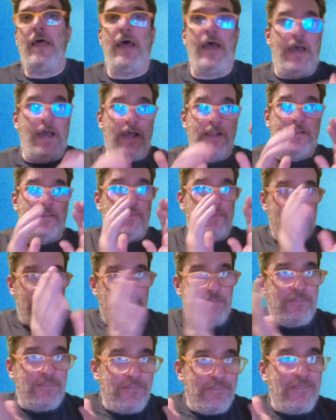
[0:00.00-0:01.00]
And
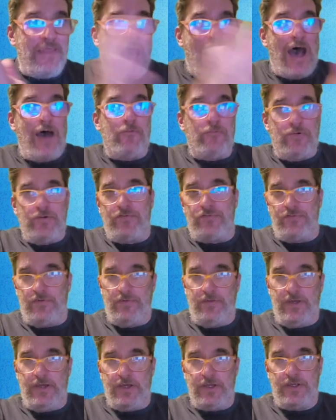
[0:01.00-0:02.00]
that was the
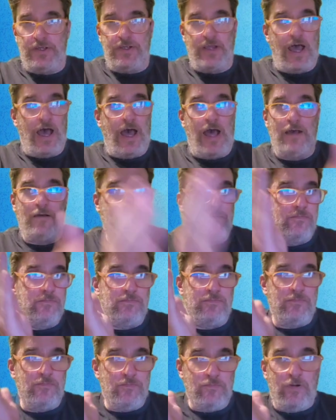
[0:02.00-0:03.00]
dish. I,
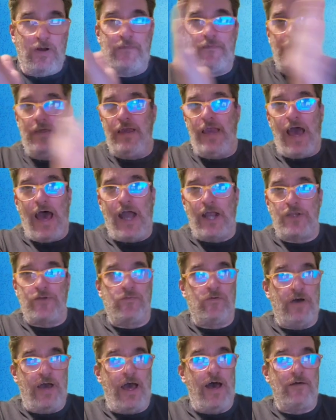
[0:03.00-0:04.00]
what the
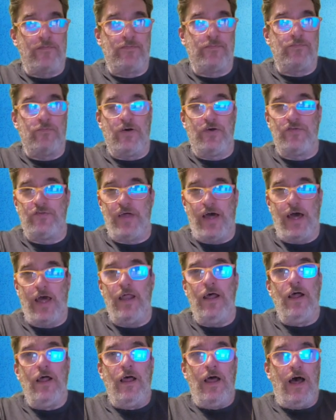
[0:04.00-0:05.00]
actual F was that?
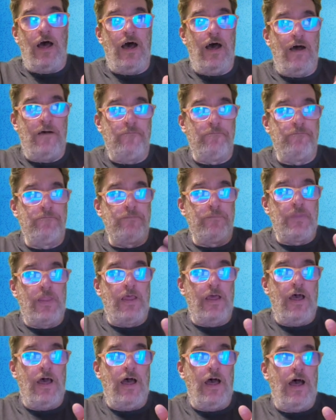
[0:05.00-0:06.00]
Um,
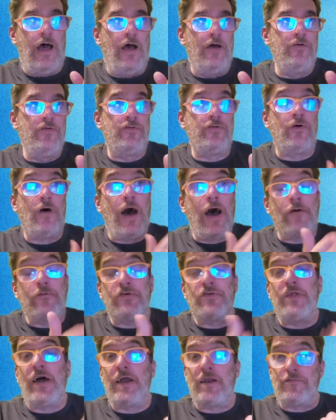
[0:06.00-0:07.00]
so I
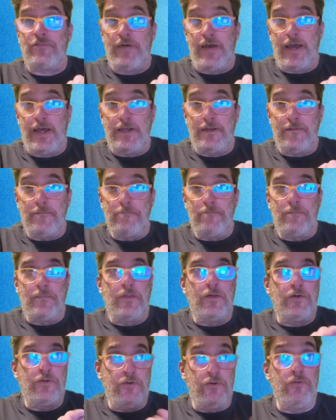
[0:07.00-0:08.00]
was not a fan.
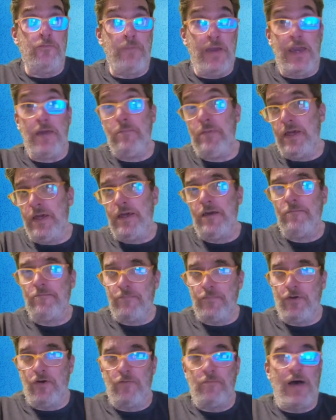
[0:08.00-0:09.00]
You may be.
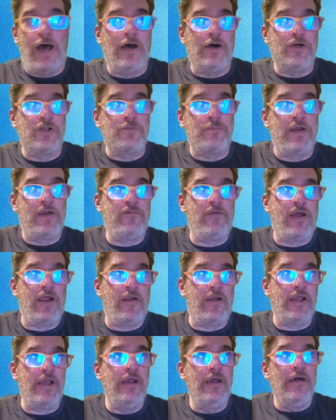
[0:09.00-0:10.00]
Your mileage may
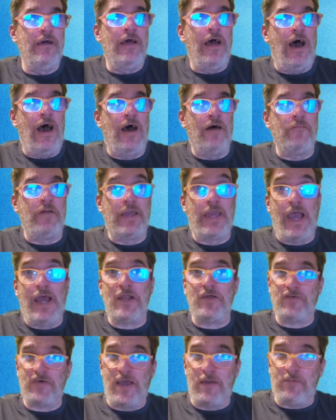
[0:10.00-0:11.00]
vary. Um, again,
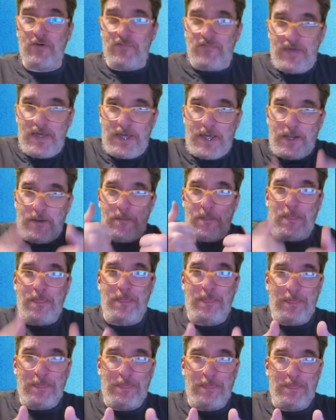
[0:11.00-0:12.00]
it's labeled vegan.
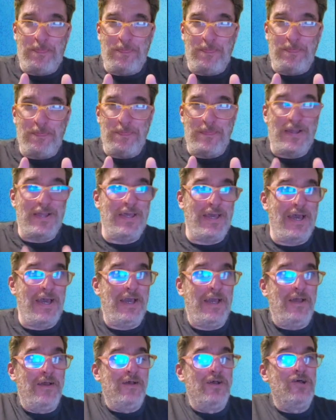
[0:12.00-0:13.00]

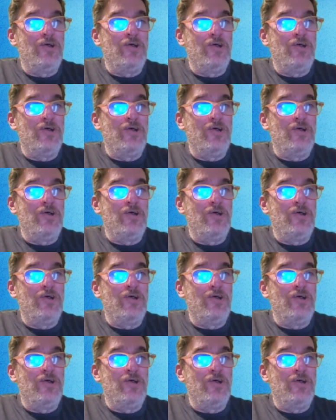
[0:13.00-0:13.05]
Yay.